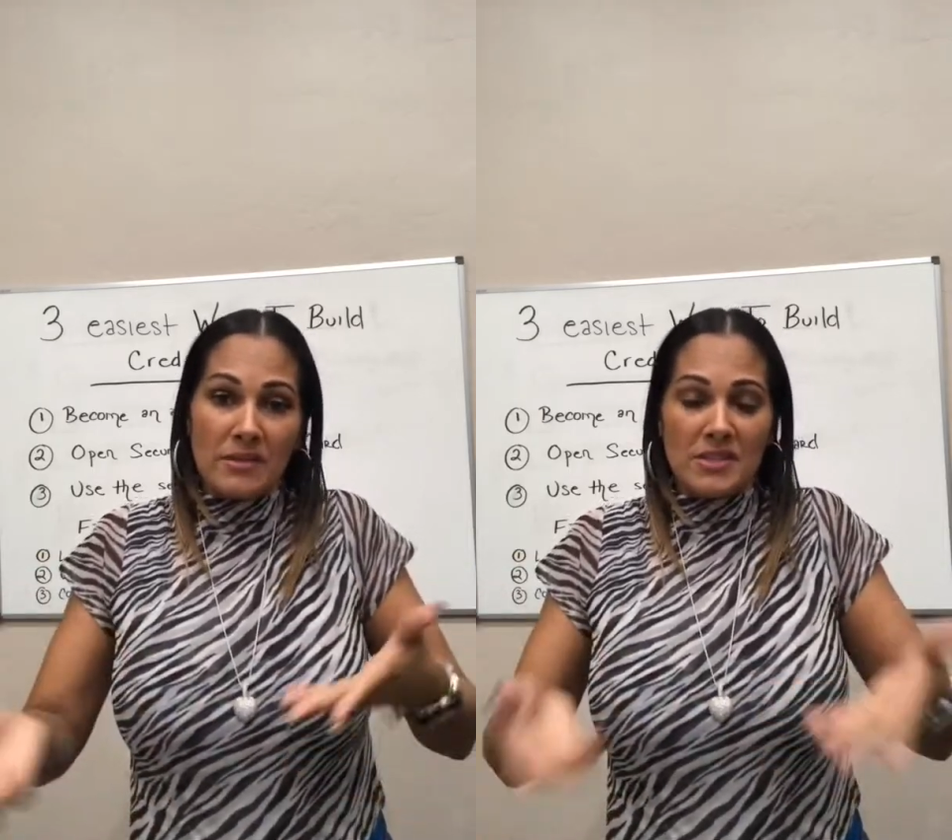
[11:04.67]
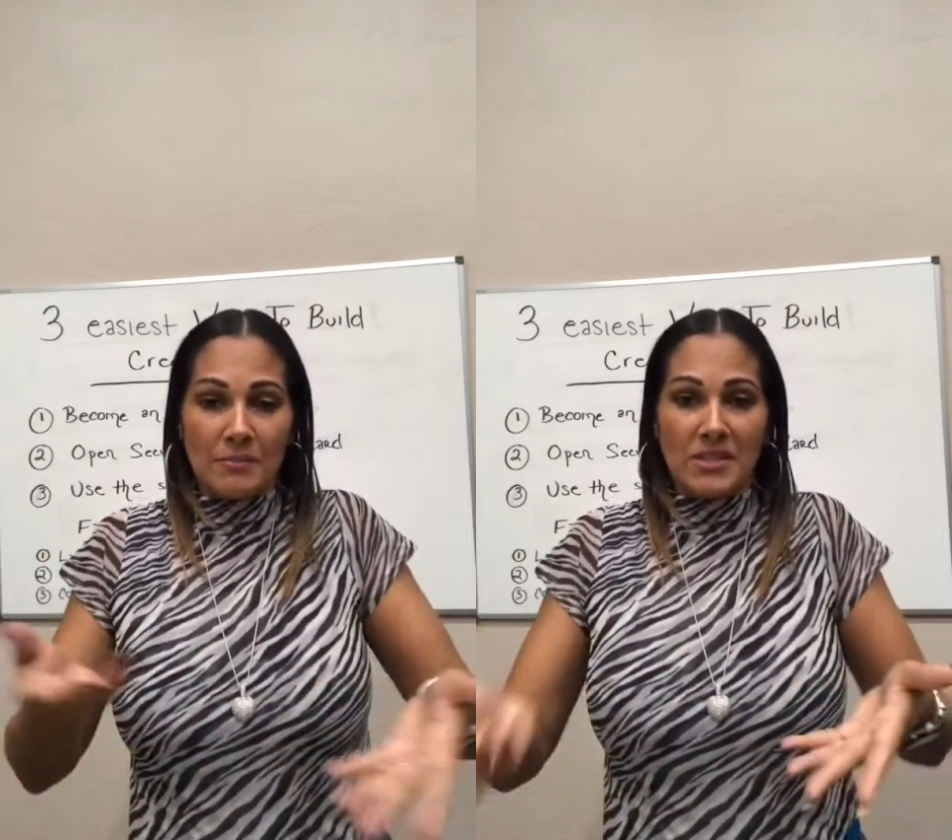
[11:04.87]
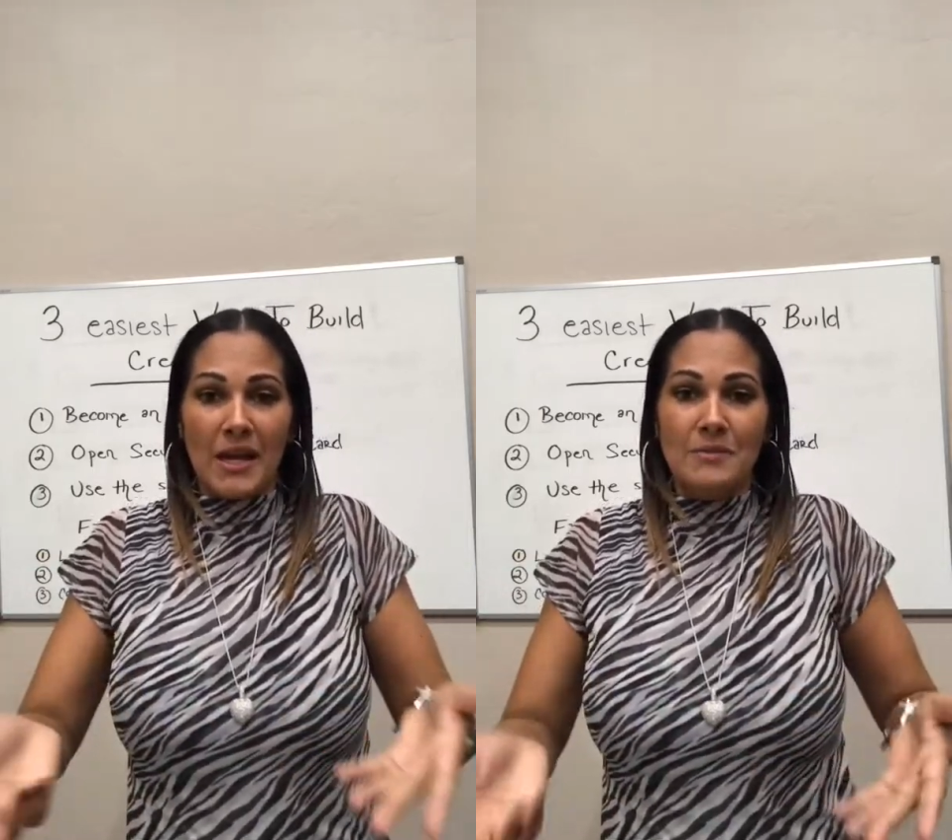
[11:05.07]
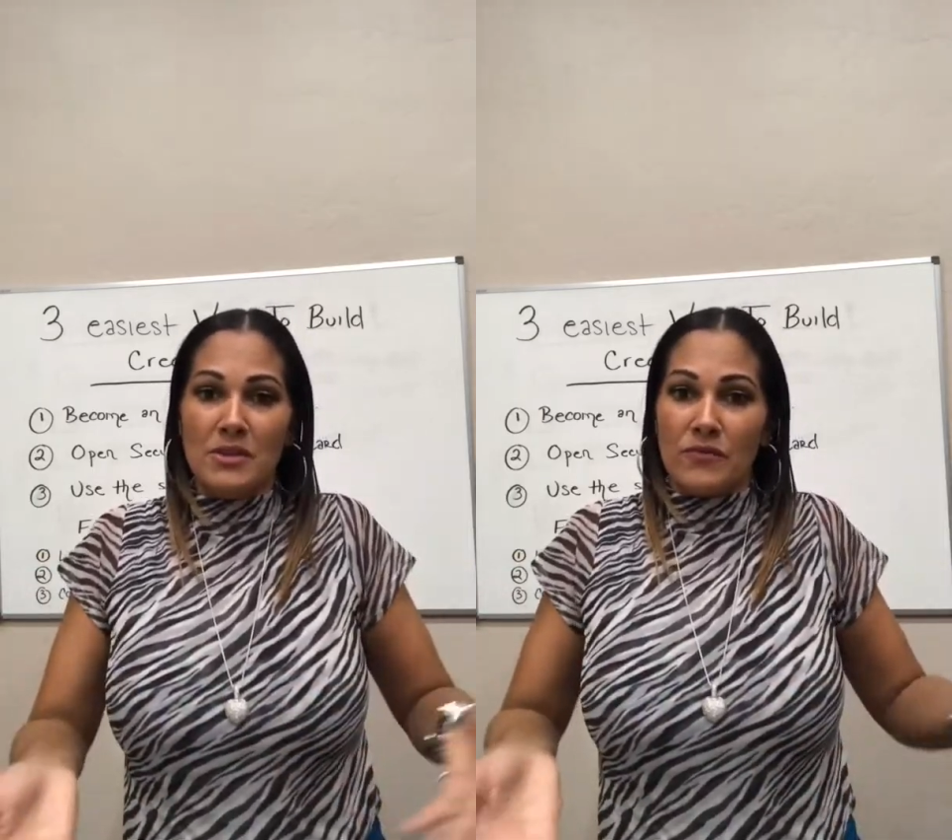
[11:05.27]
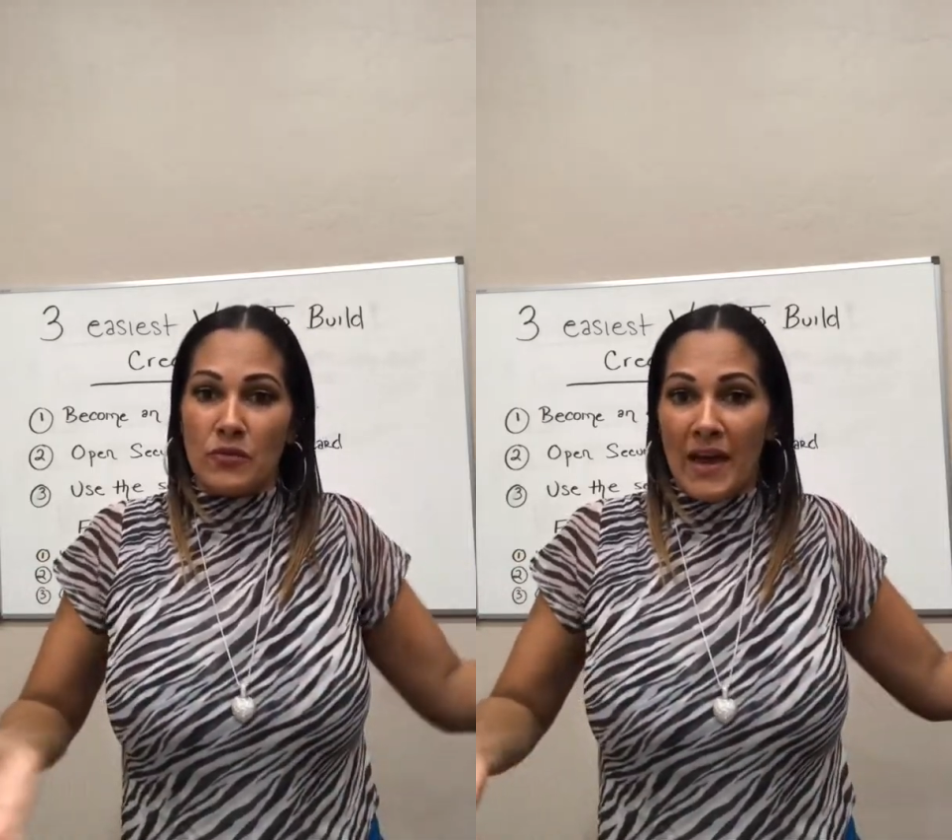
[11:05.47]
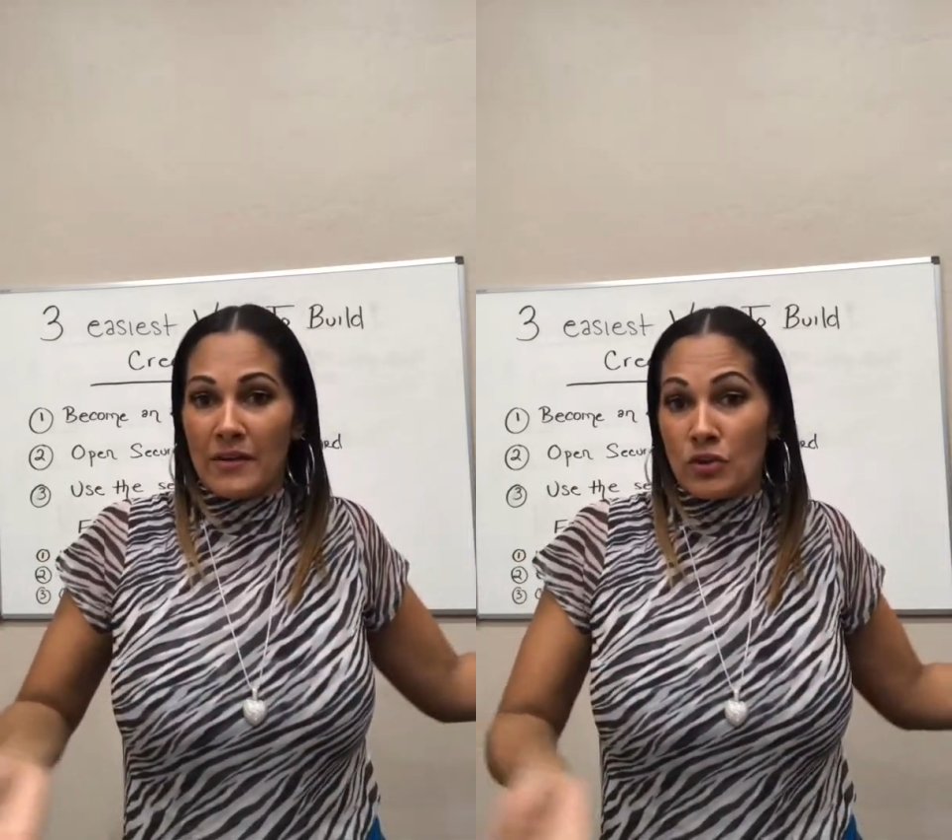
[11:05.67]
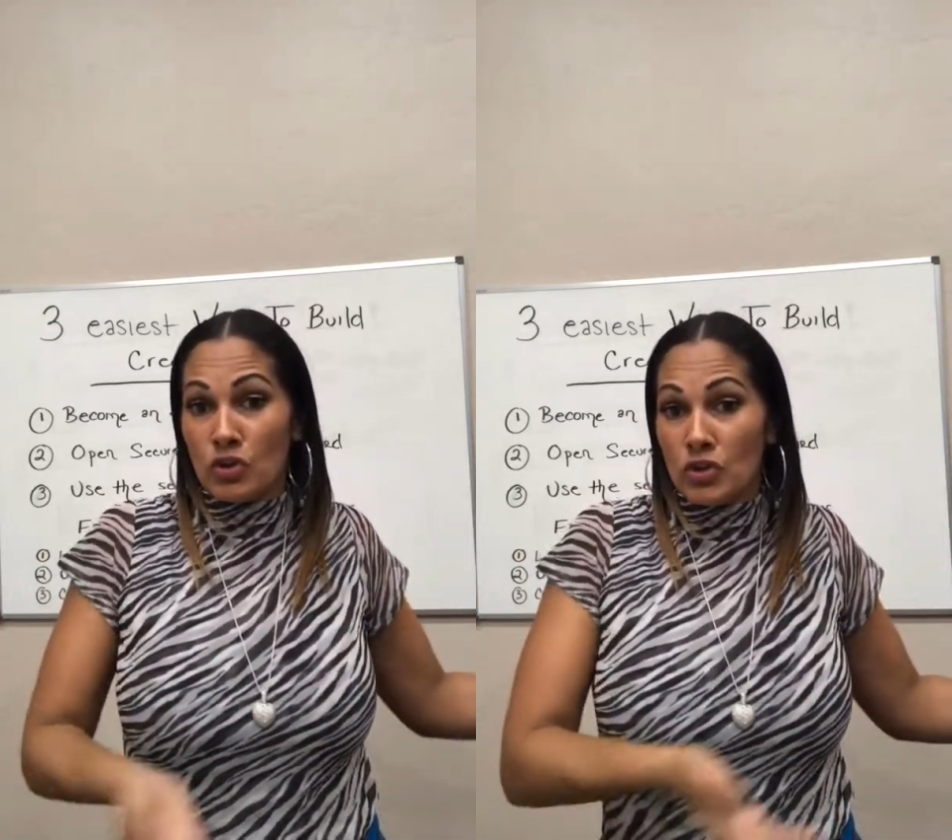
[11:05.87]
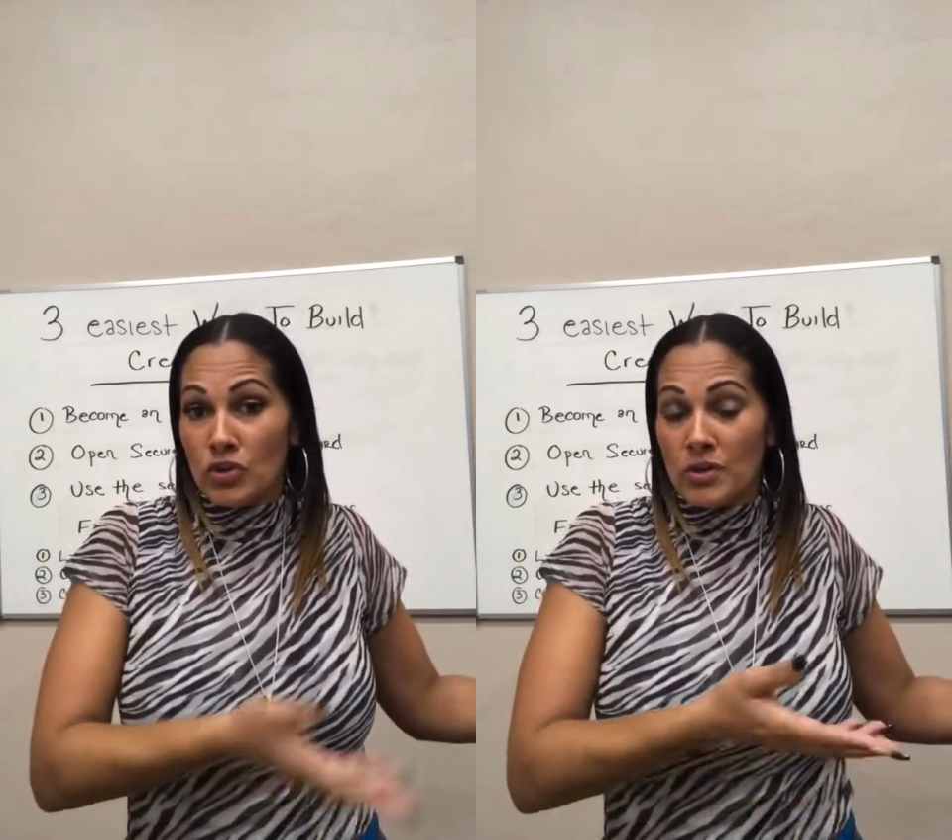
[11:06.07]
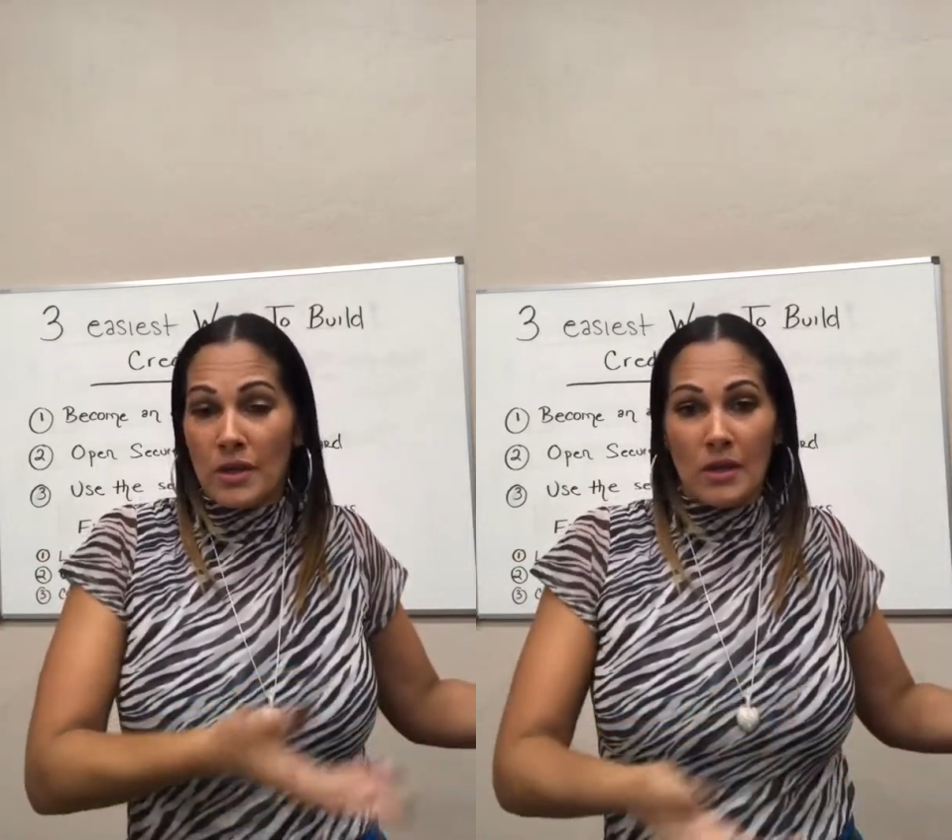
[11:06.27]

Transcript: sometimes if you've had a good,